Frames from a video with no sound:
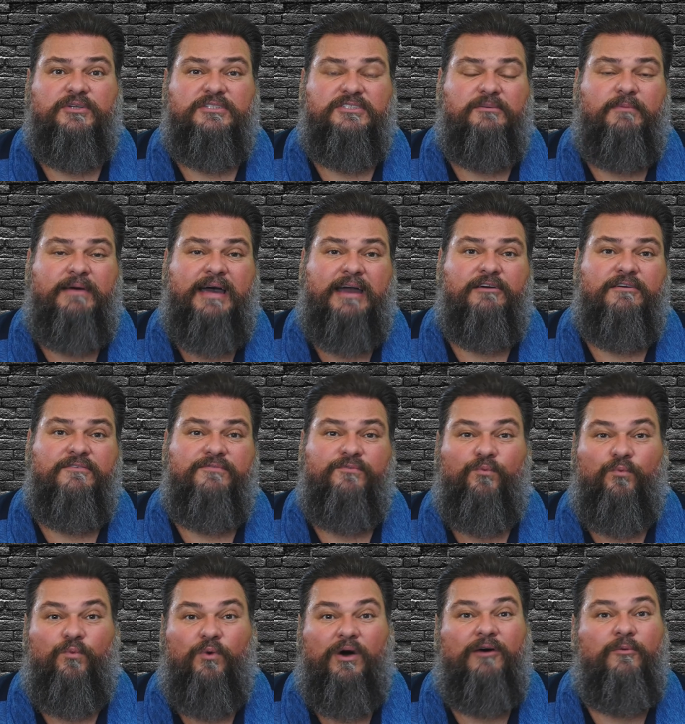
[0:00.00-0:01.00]
it's a matter of
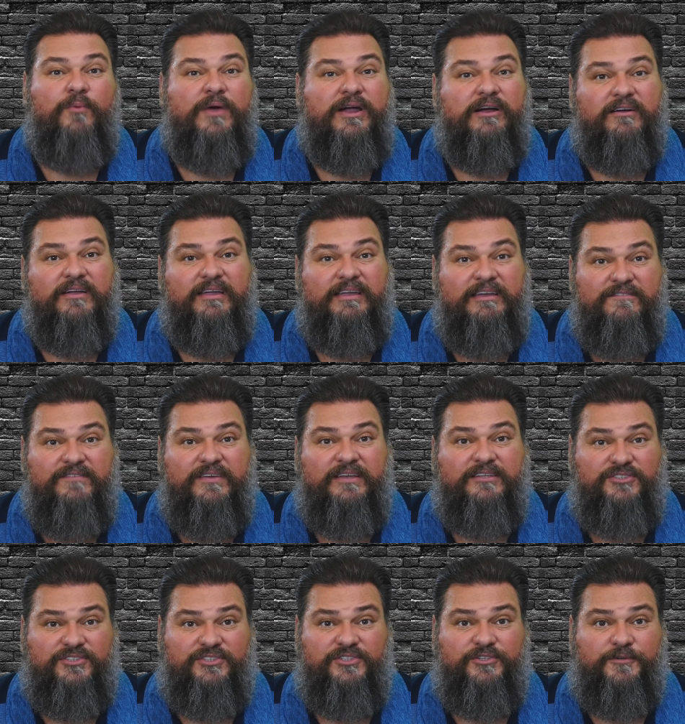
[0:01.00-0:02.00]
what we are
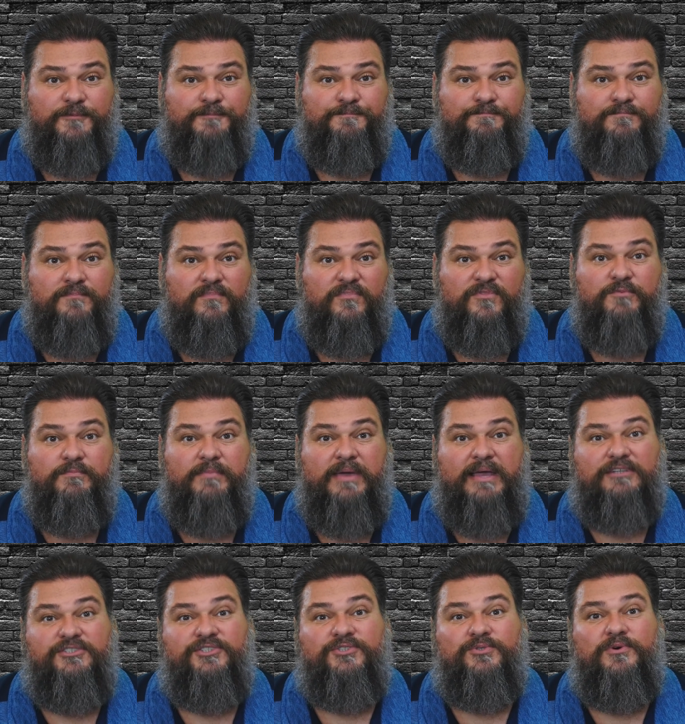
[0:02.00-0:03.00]
giving to to
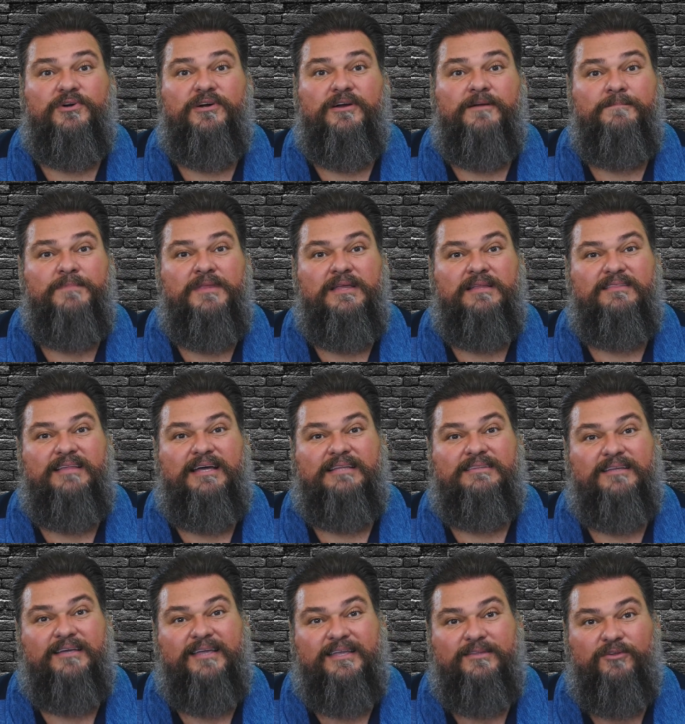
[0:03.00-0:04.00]
make sure
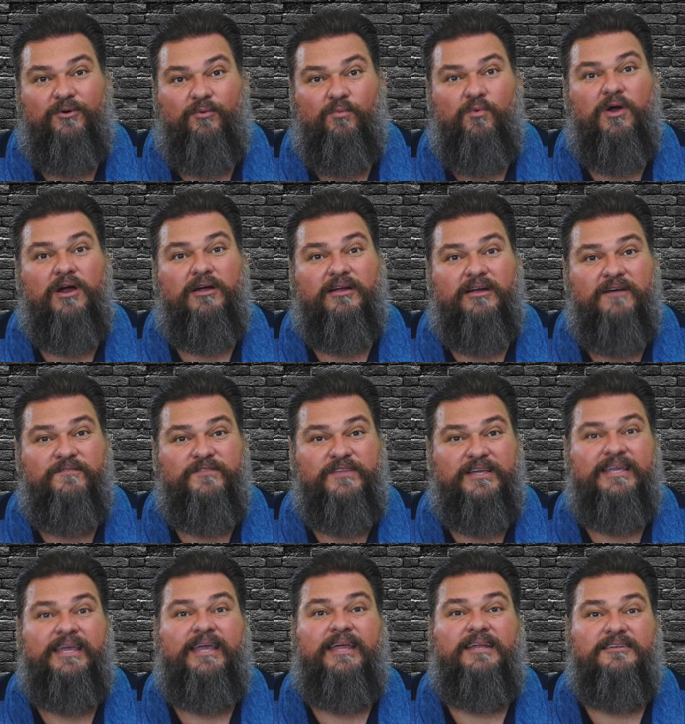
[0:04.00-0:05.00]
that the, the work of the
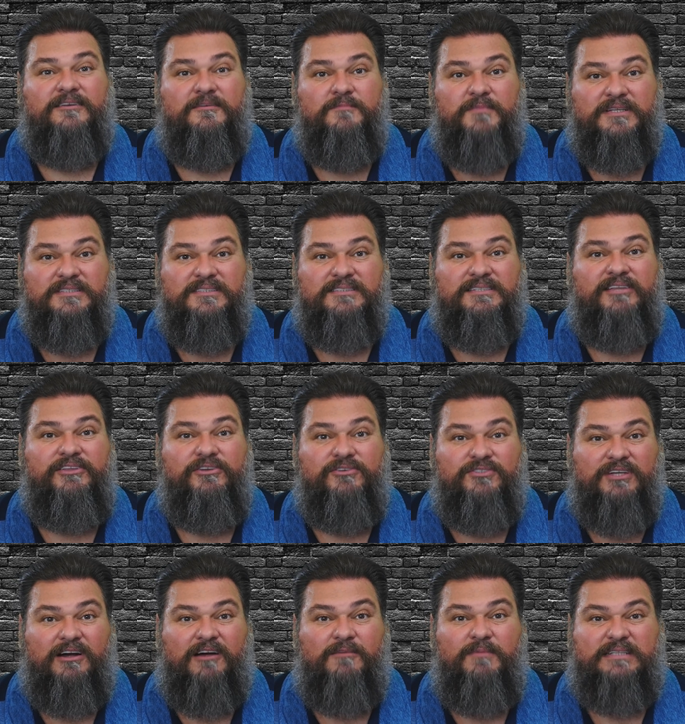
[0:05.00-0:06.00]
kingdom
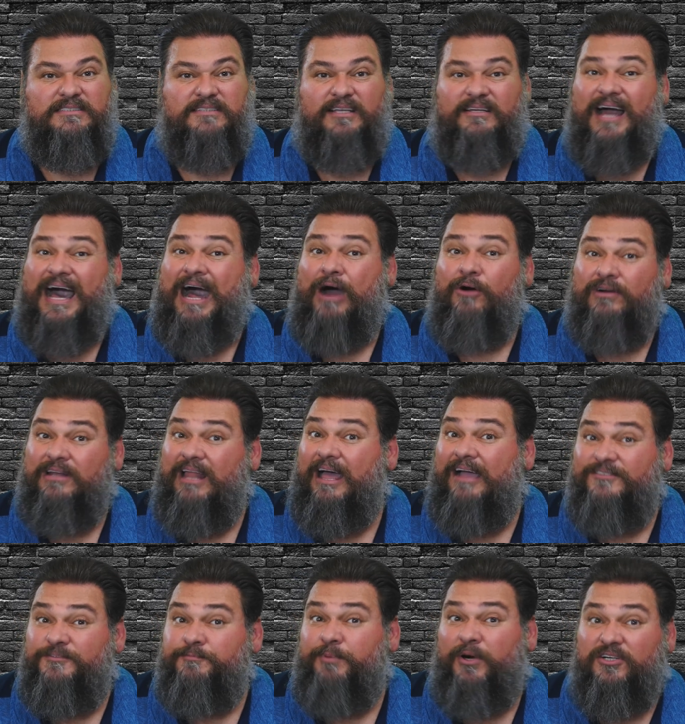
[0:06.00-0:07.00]
continues in our midst, in our
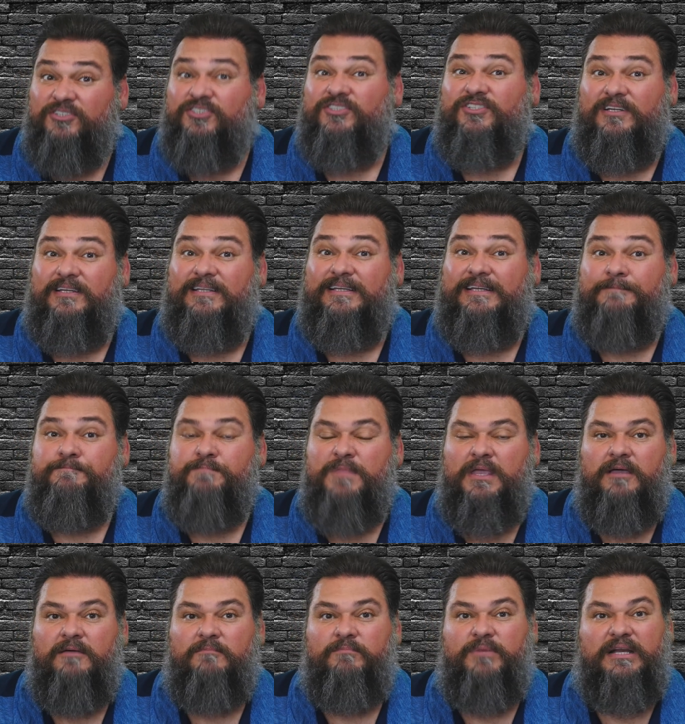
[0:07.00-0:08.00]
lives personally,
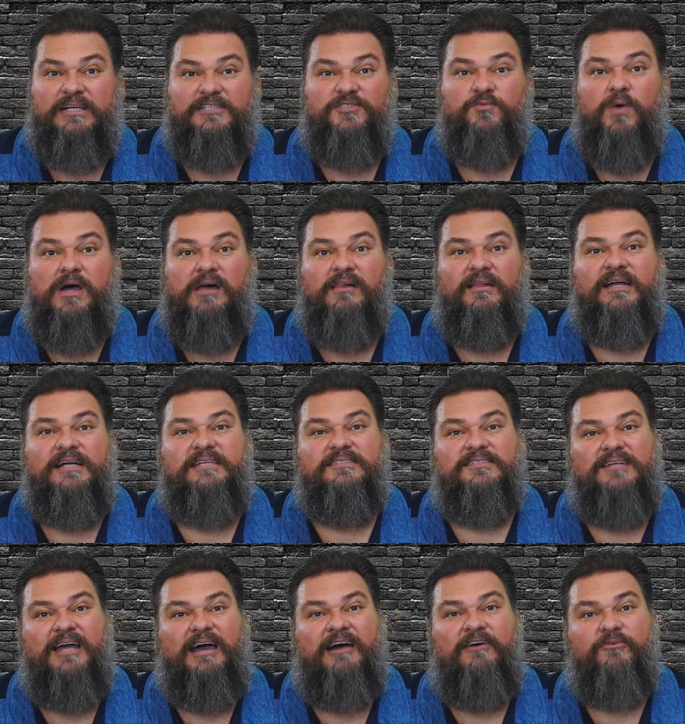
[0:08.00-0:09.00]
but as well as
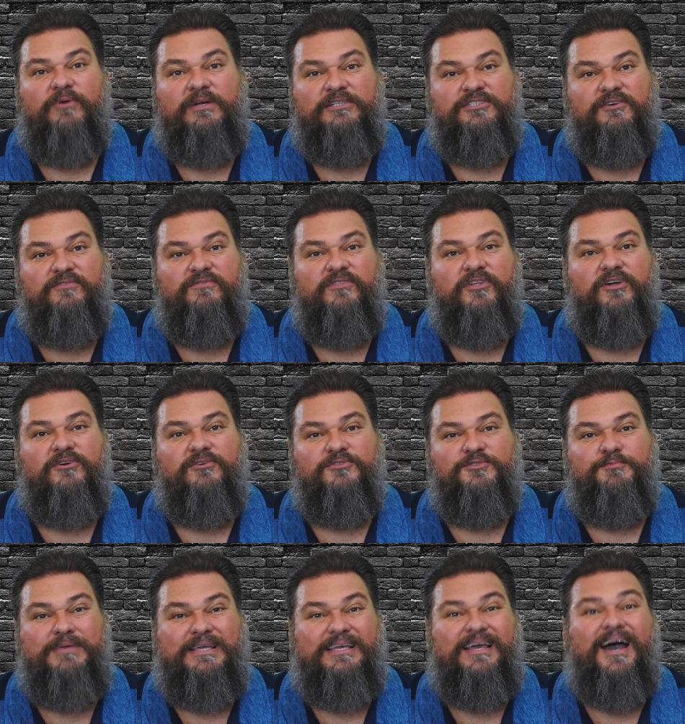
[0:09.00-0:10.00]
an outreach of
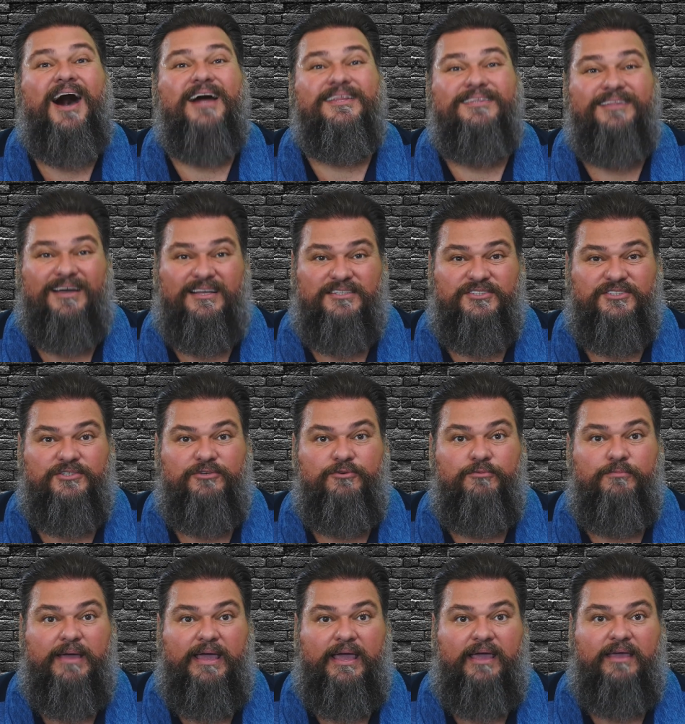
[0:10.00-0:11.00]
those beyond us who
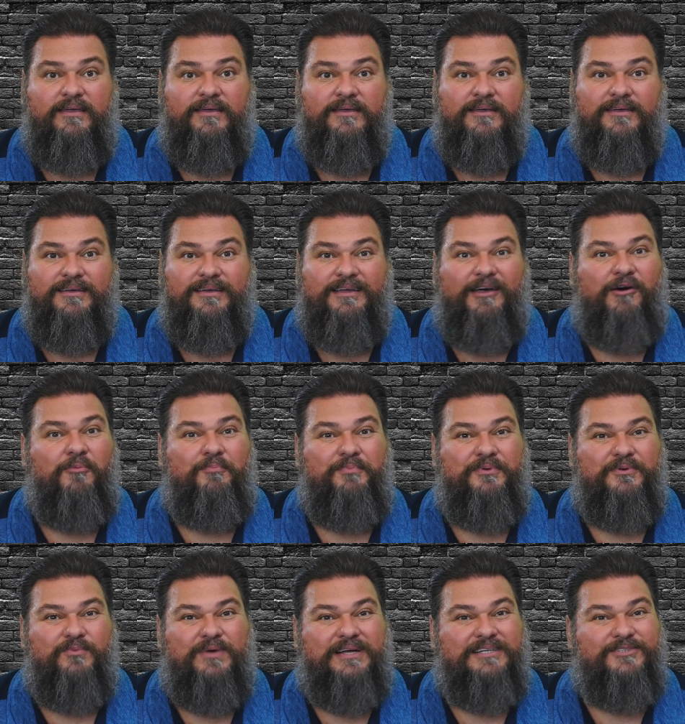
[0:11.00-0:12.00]
may help
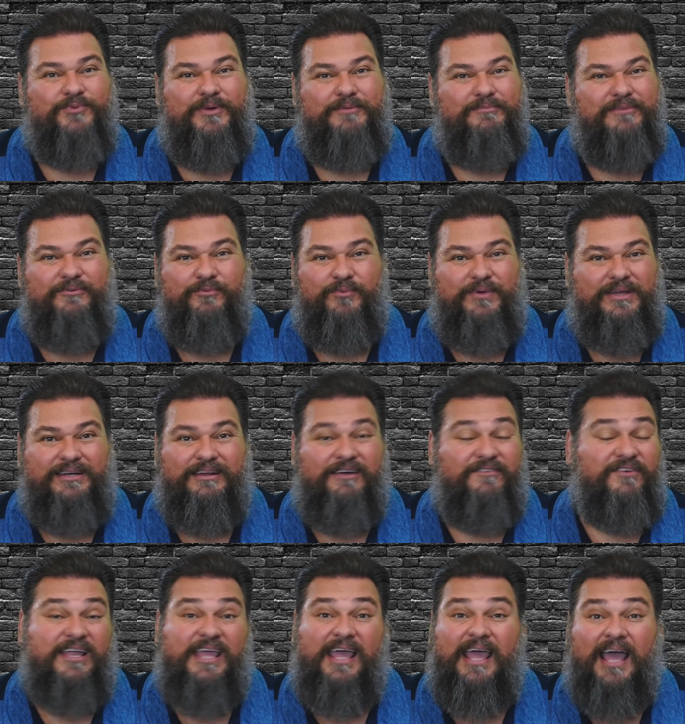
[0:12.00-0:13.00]
in ways we, we
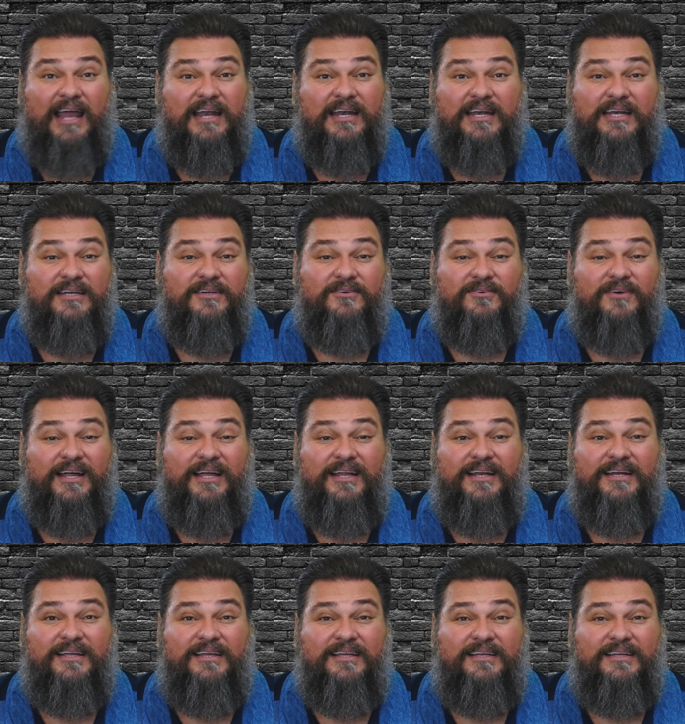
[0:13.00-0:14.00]
never can,
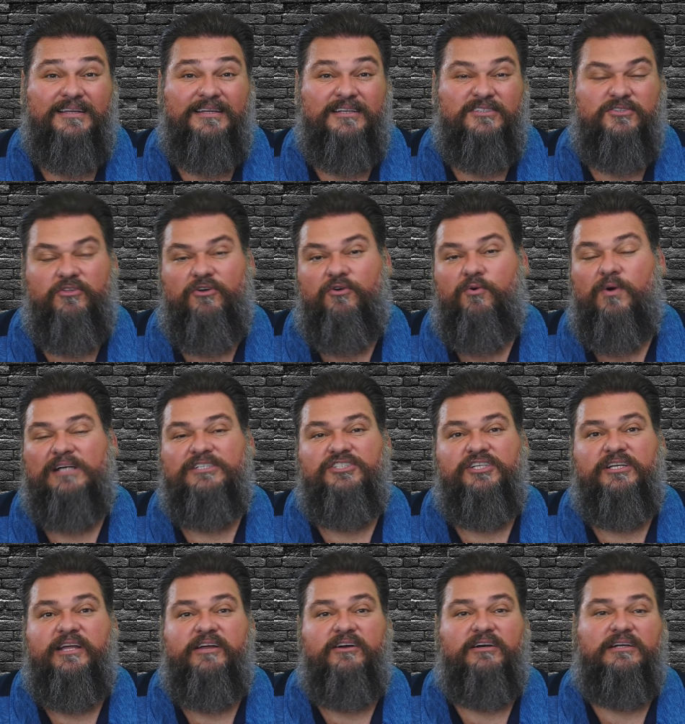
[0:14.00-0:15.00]
right? So the
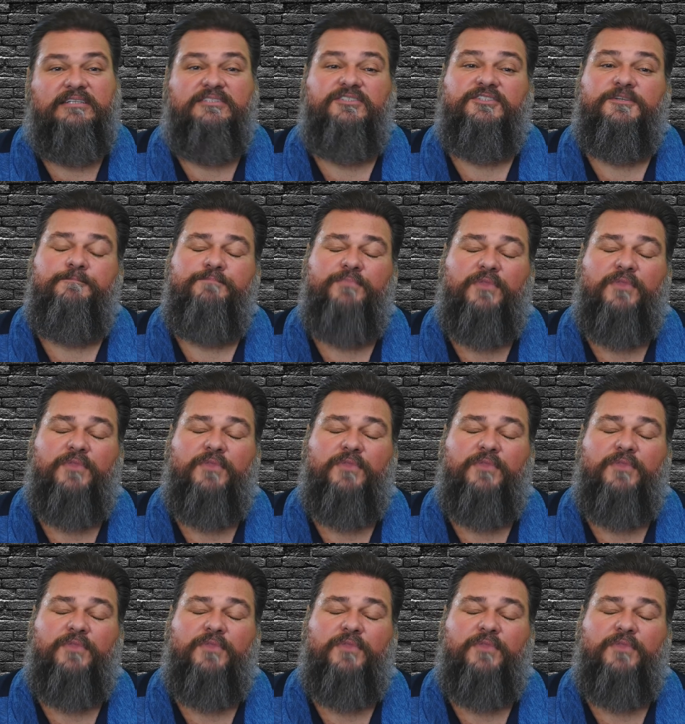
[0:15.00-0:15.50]
question here is,